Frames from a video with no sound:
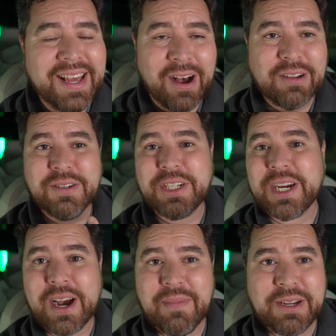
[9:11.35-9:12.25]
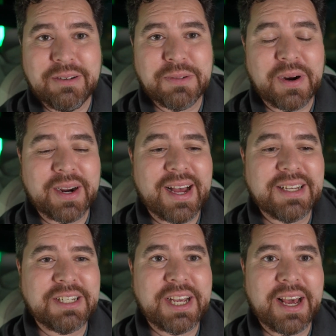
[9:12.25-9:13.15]
Also, check out my Two Smart
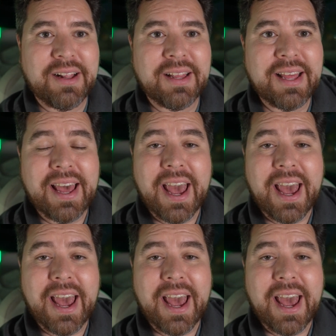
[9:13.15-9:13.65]
Guys channel.